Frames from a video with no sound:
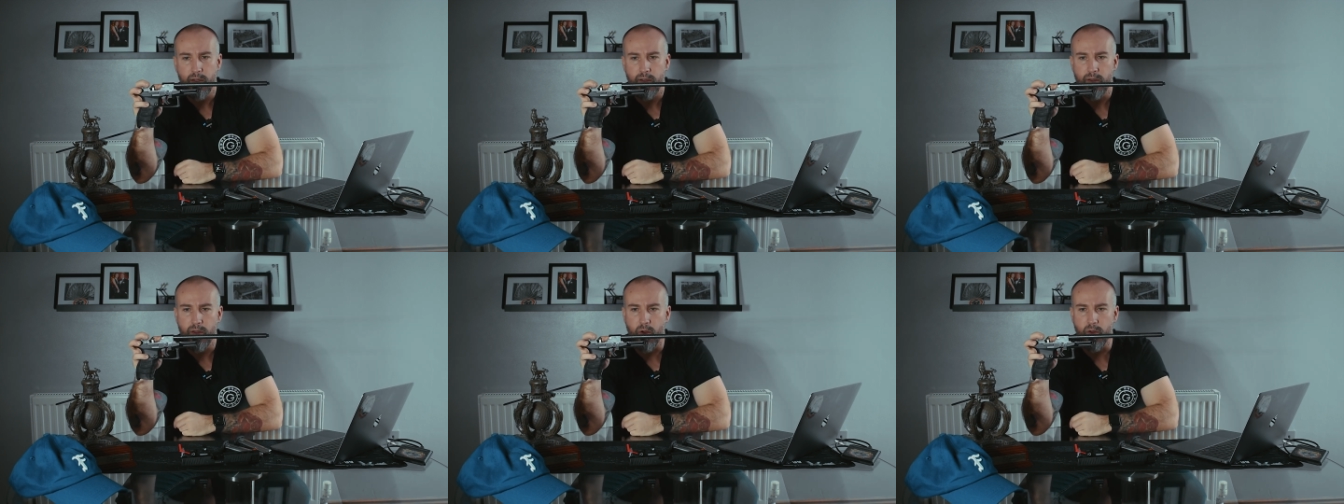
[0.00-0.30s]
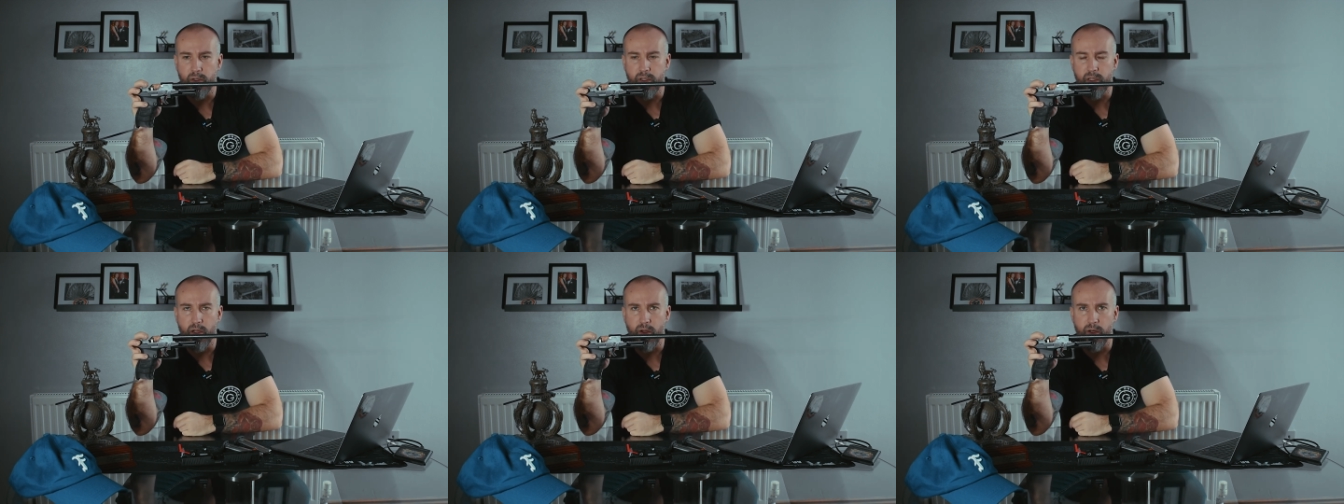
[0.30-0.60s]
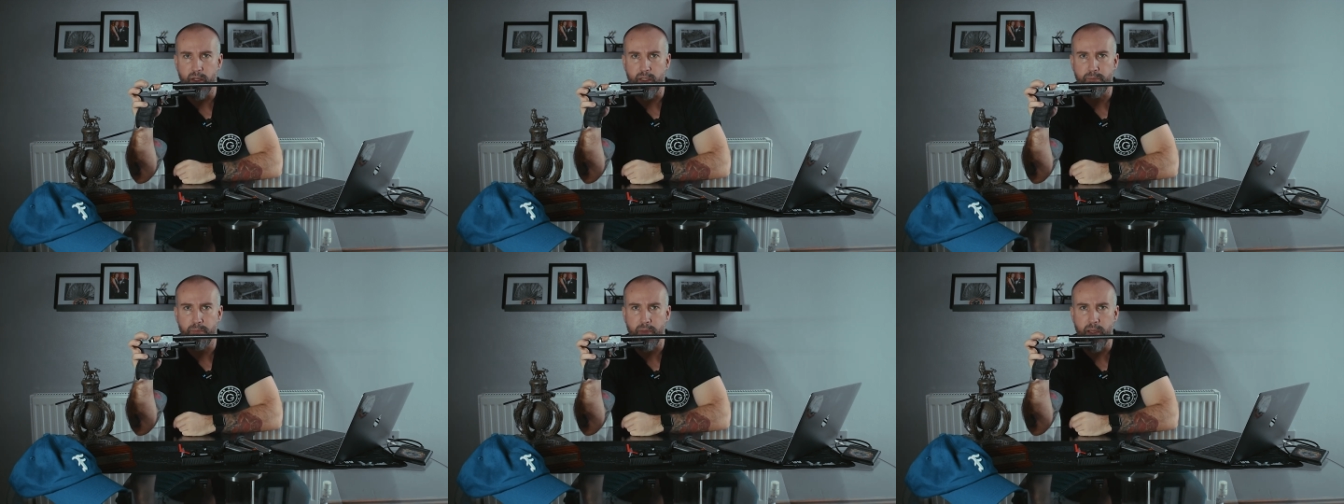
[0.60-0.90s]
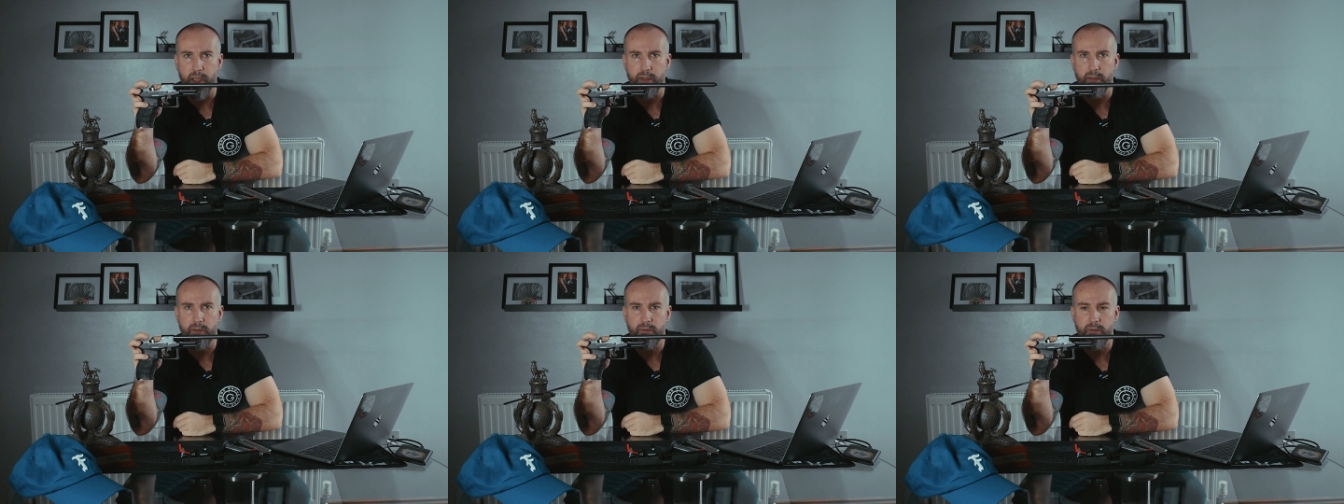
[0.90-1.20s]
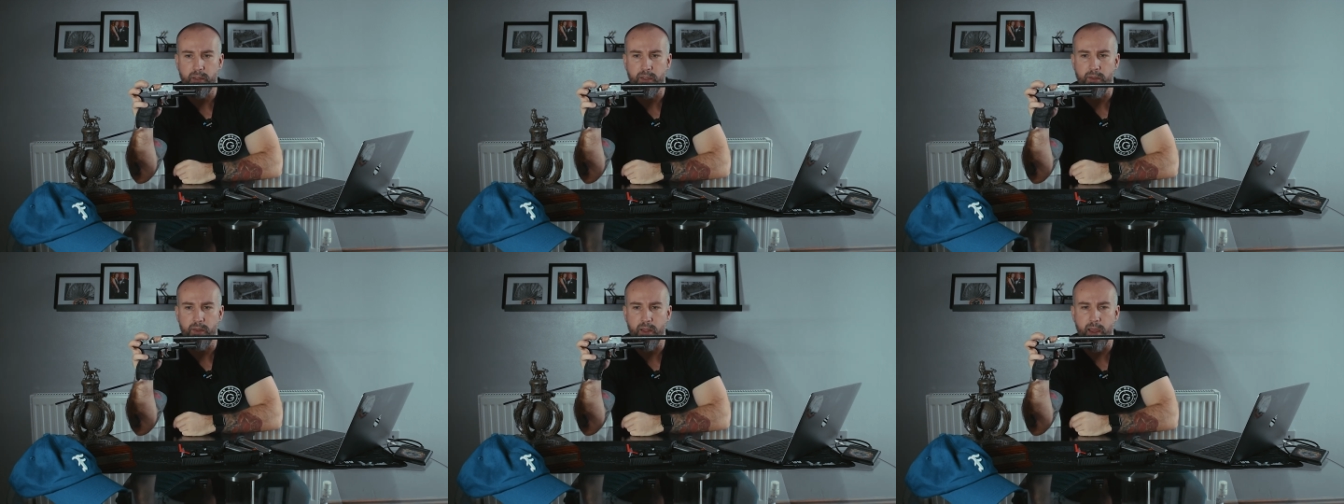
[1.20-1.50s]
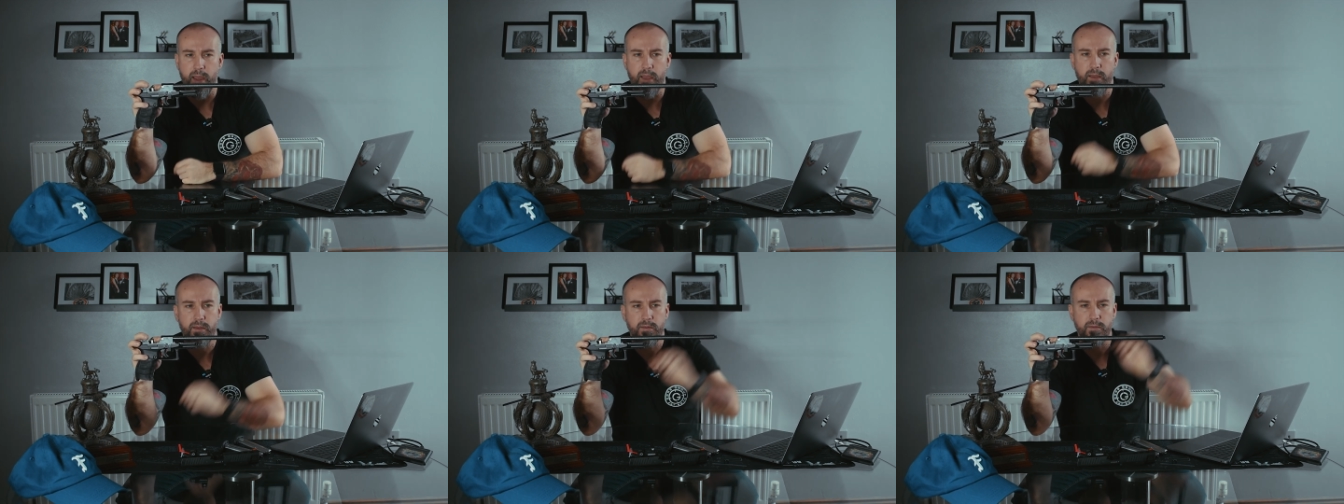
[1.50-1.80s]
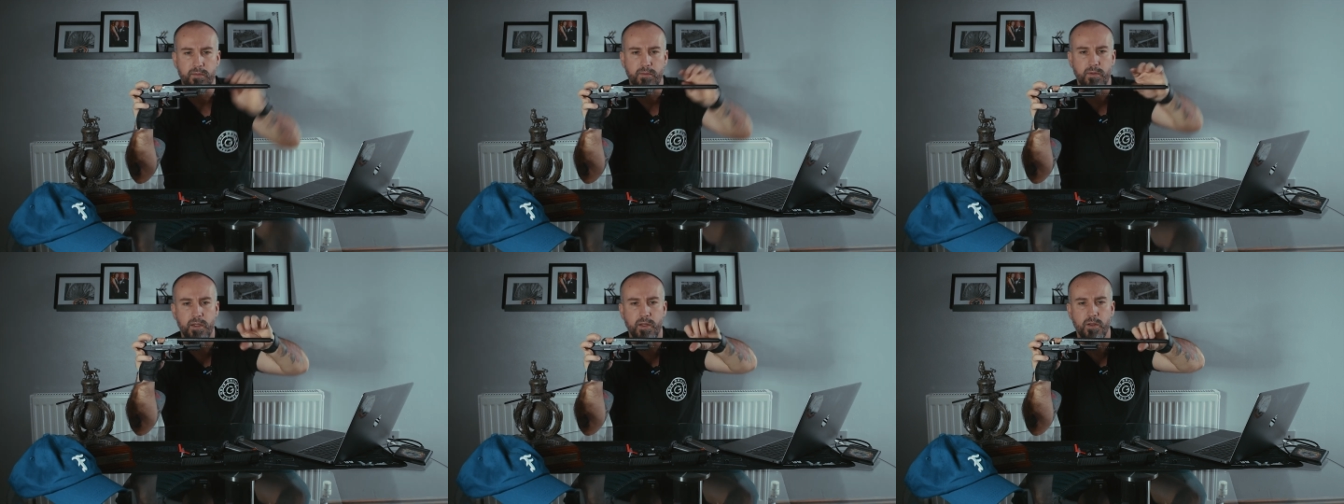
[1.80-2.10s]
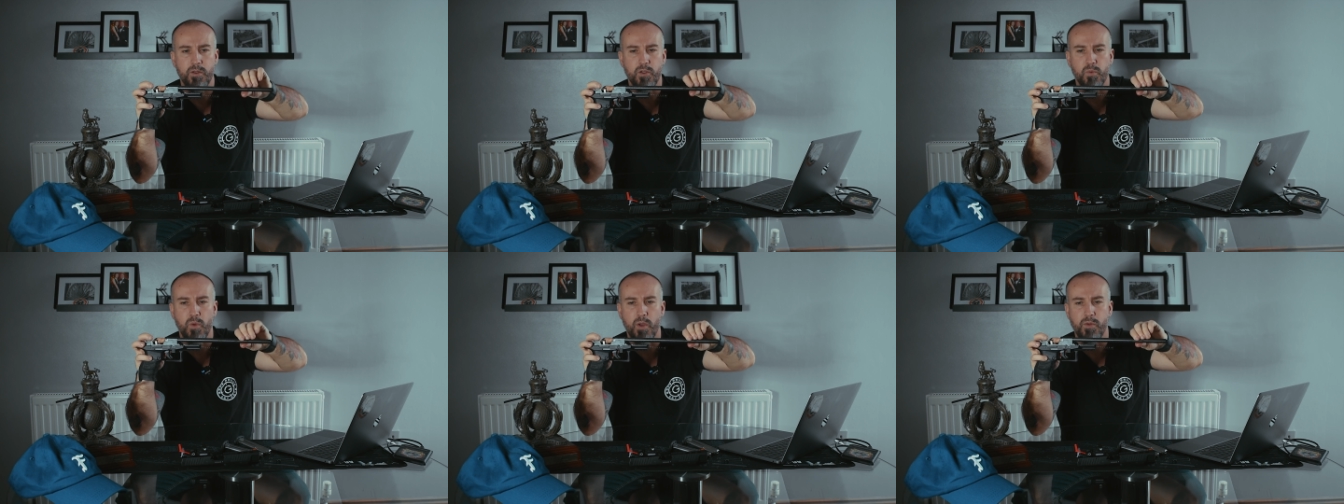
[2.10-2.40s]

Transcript: nicely on its pin in there, and it just